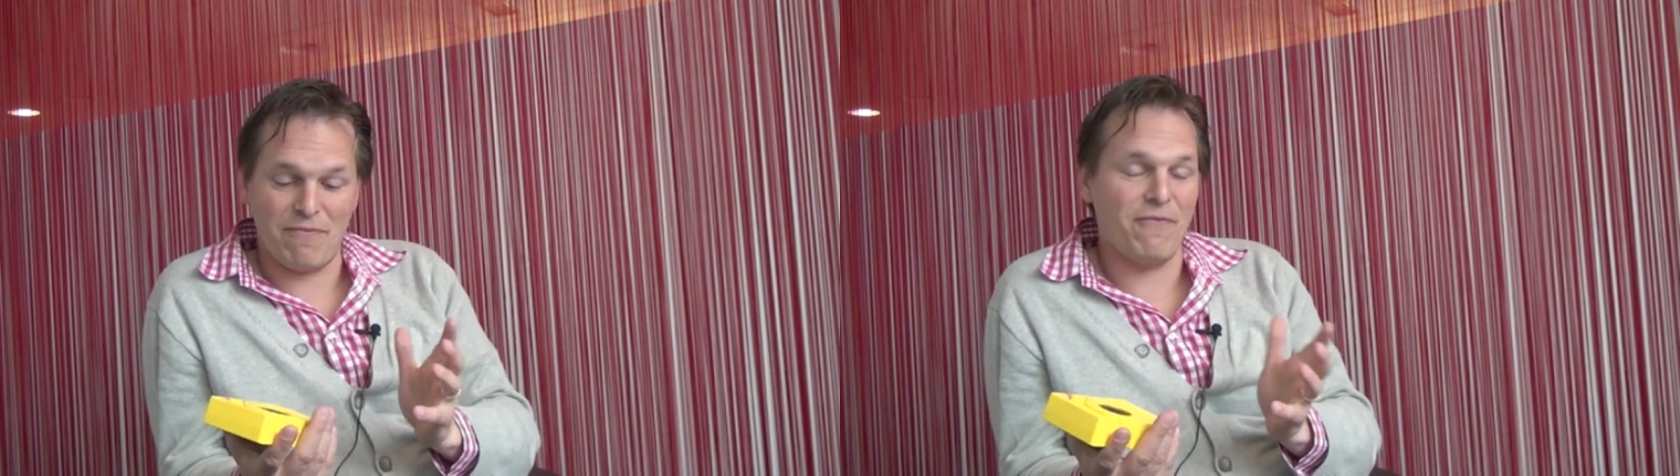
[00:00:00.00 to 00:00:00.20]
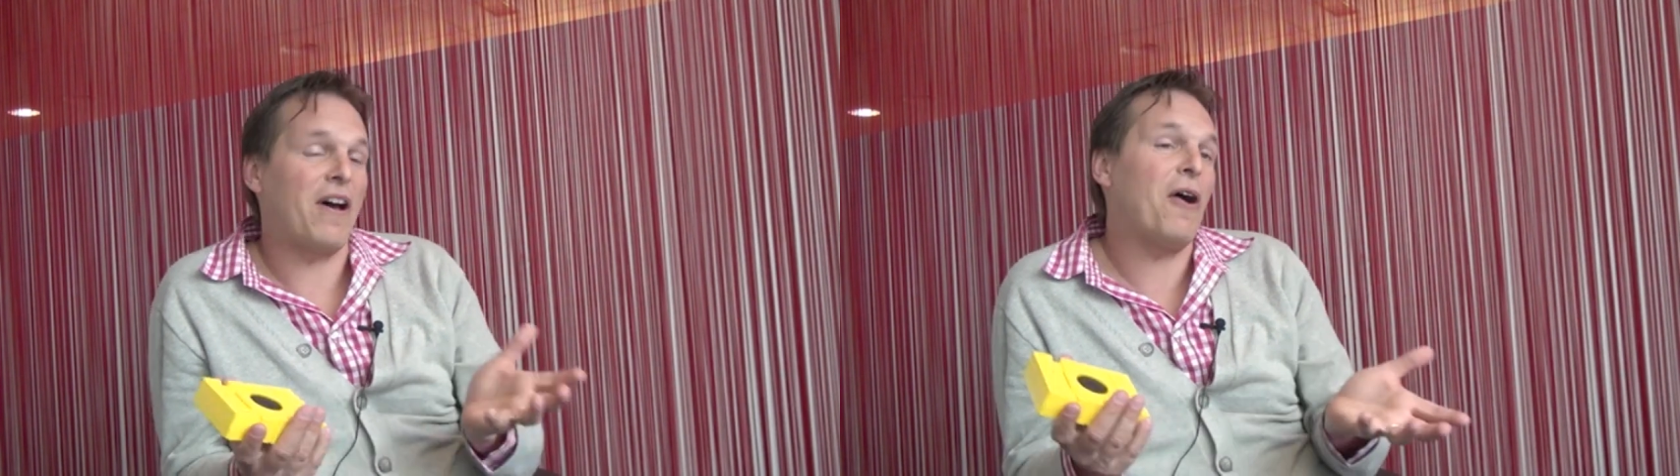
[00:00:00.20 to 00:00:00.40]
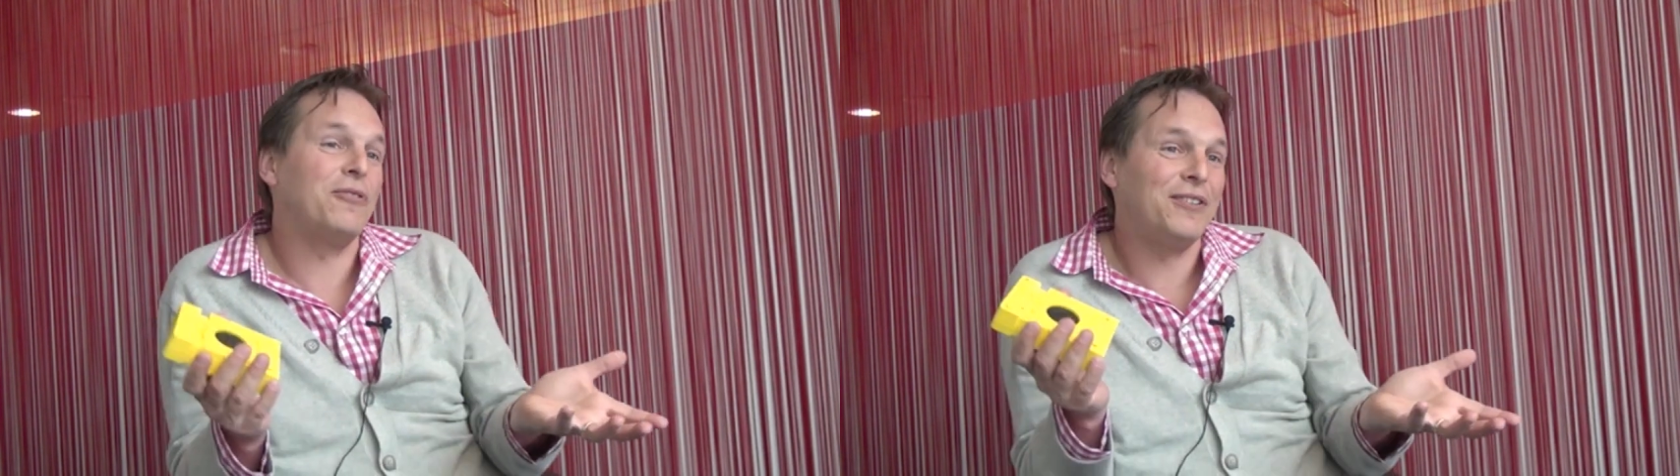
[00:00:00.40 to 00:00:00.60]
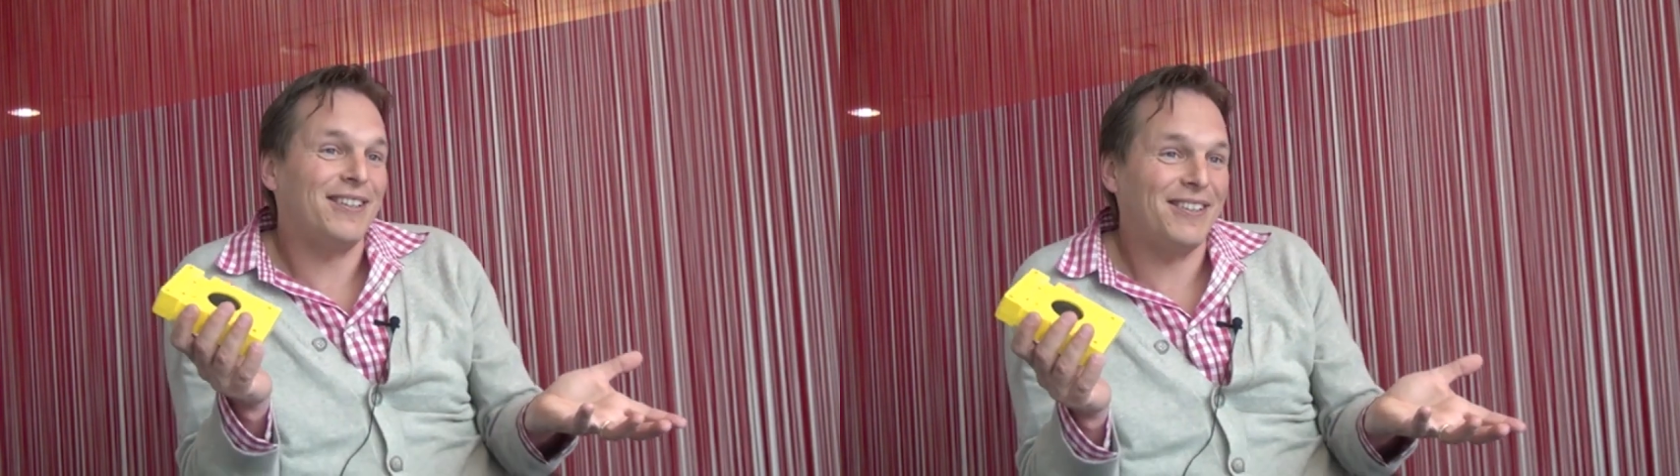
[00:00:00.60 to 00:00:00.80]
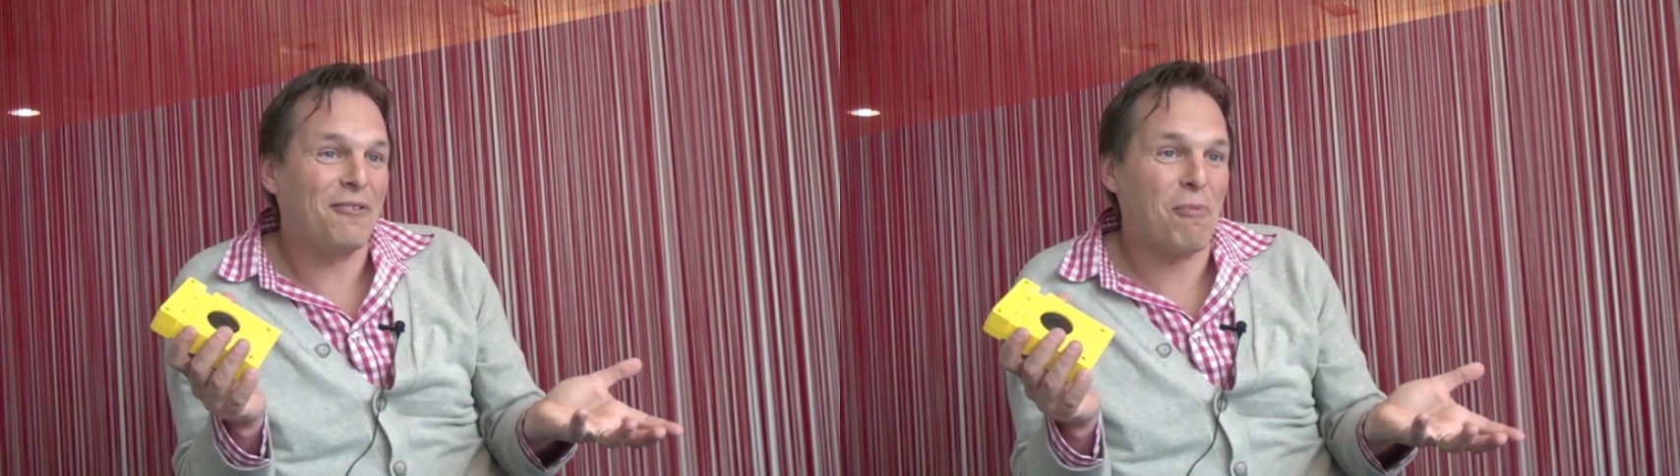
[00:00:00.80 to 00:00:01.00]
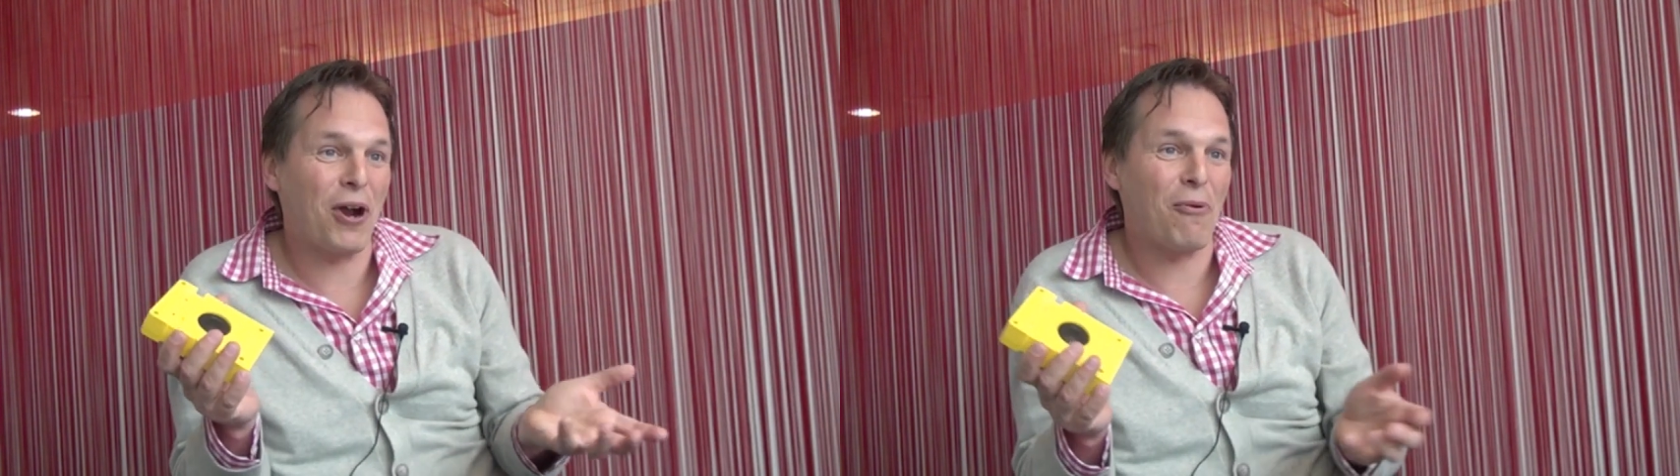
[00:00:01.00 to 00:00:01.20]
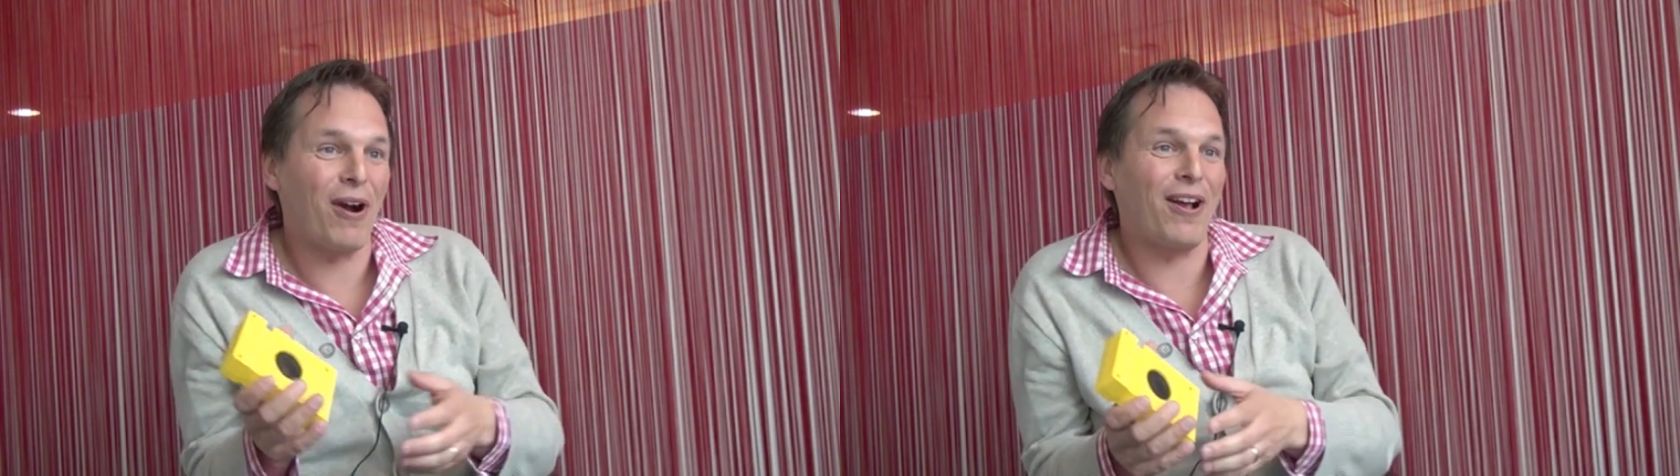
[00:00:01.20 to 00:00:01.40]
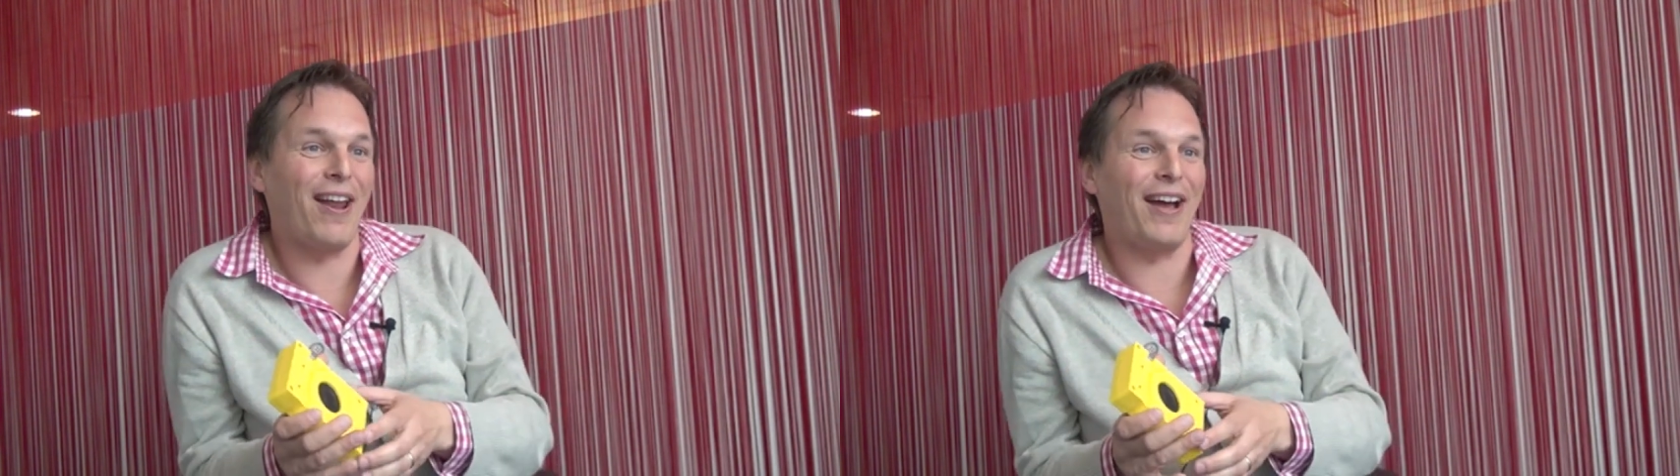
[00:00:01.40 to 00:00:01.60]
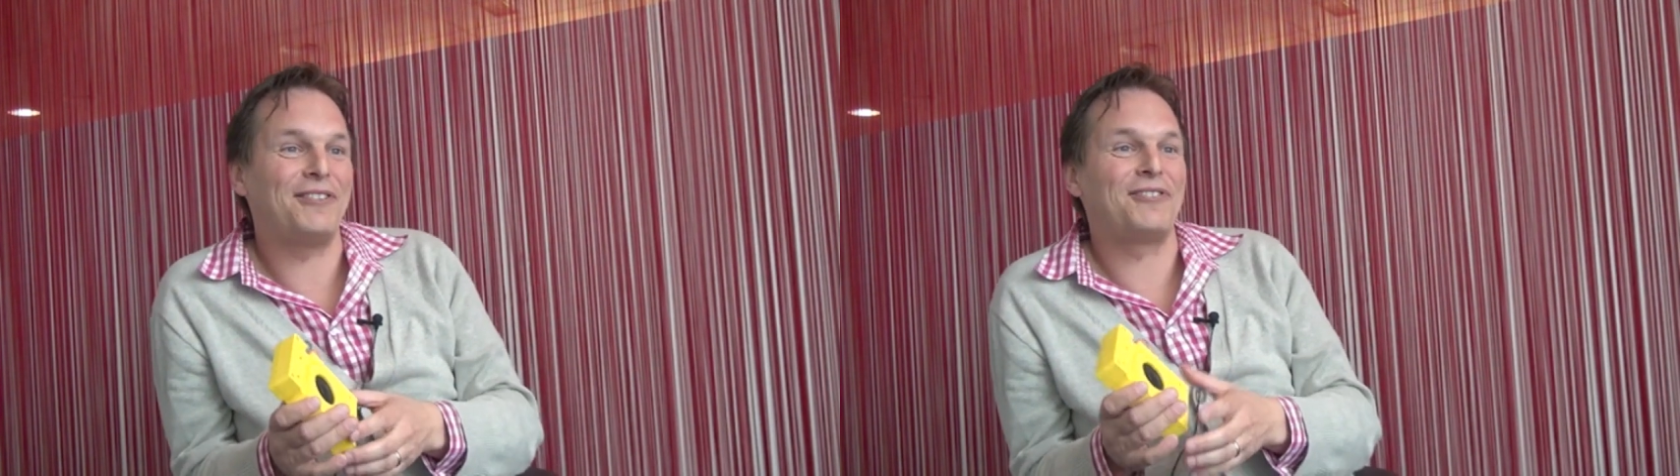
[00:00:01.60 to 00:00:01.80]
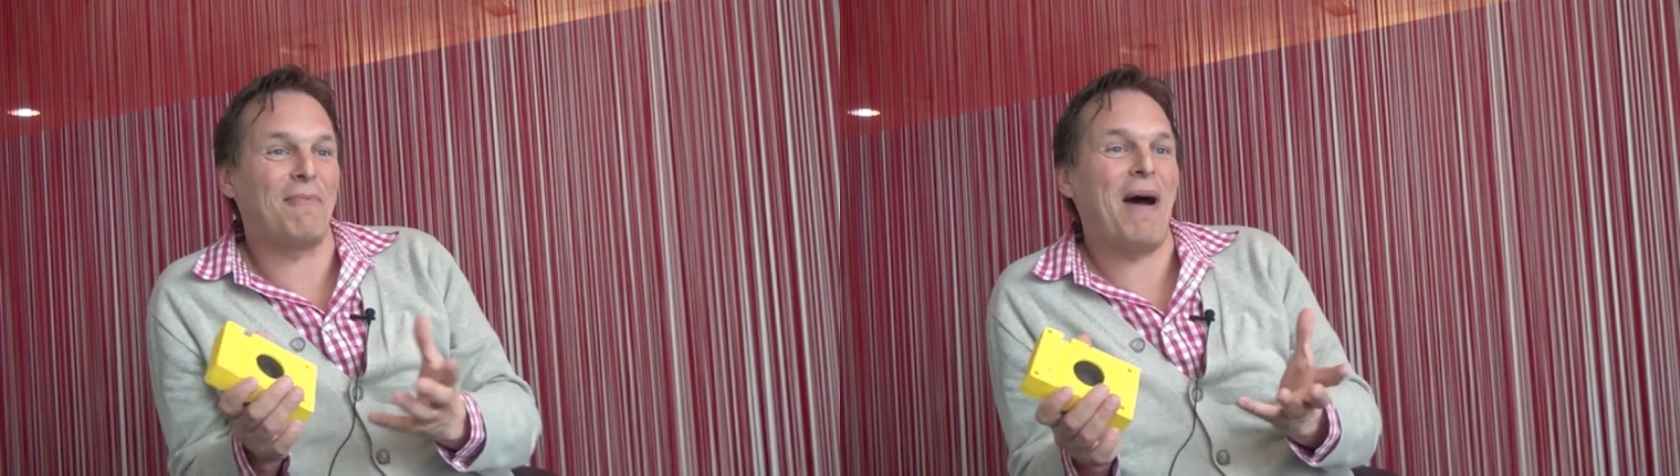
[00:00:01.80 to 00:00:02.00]
found the Waka Waka
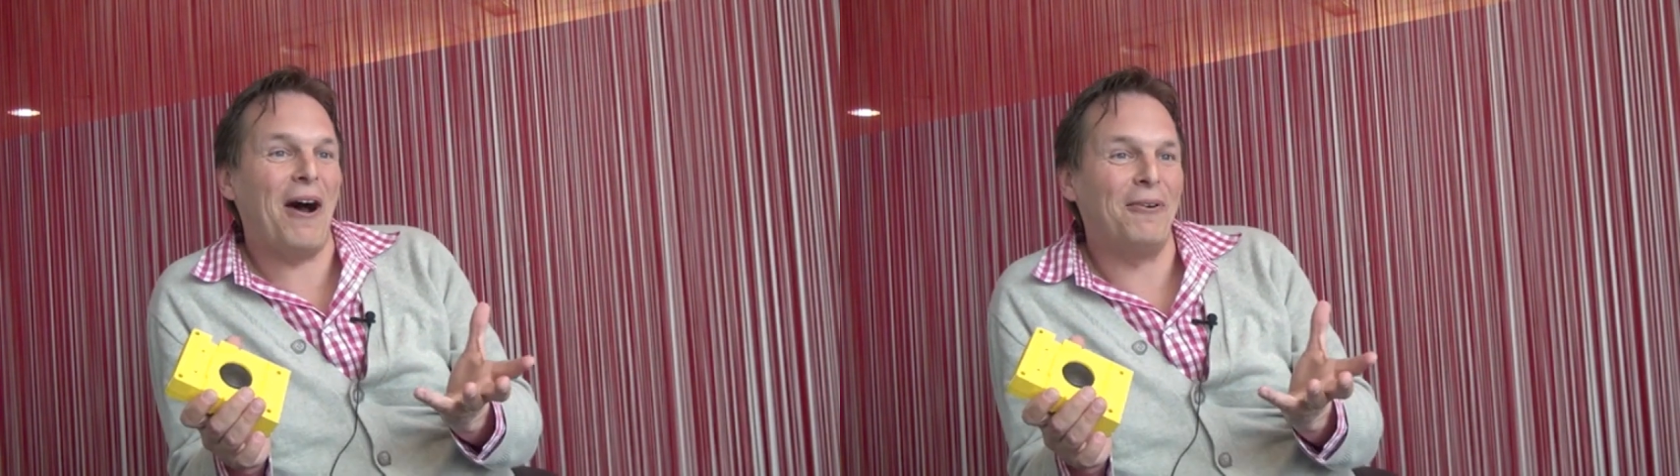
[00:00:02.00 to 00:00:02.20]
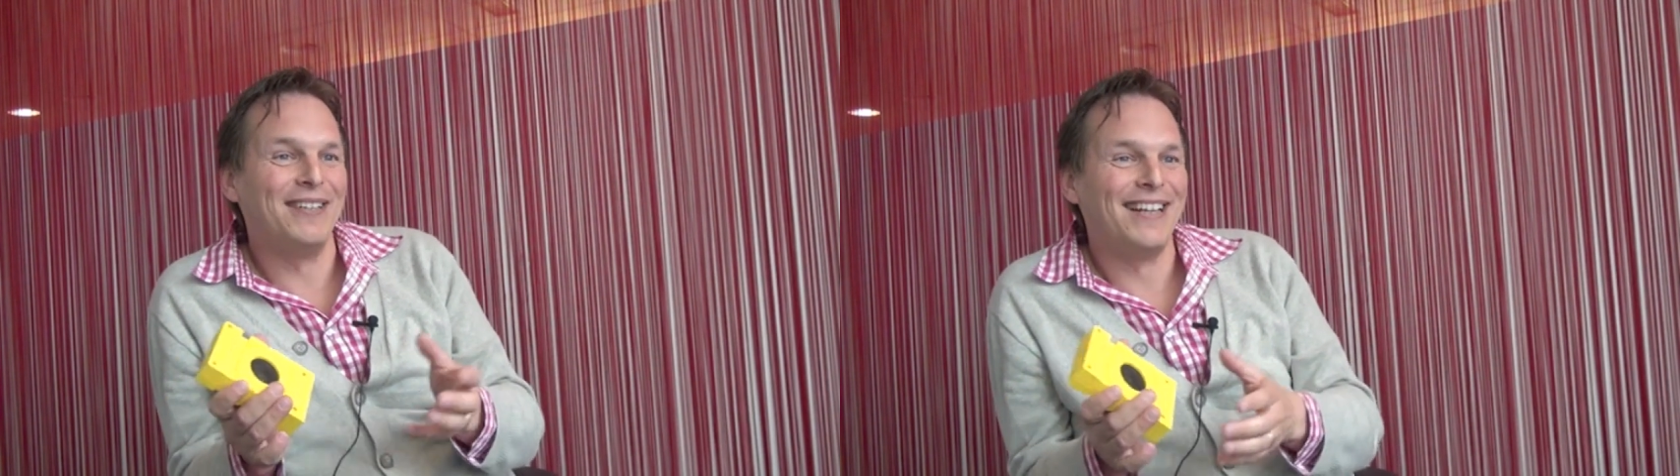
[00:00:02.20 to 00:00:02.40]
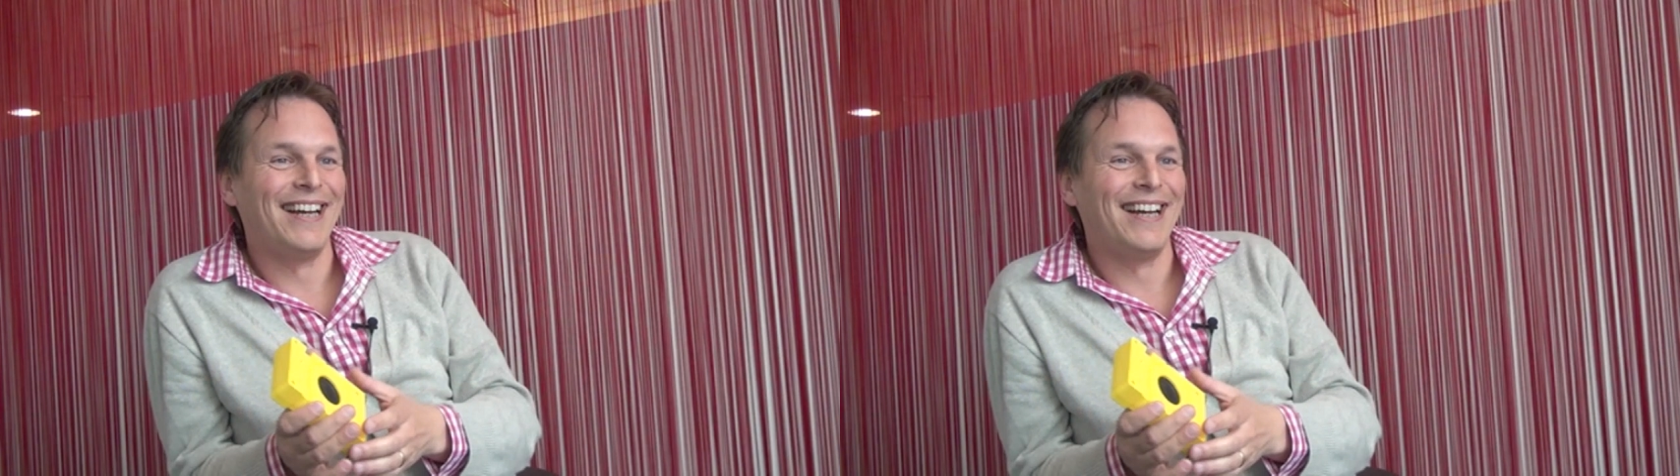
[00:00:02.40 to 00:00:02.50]
light somehow.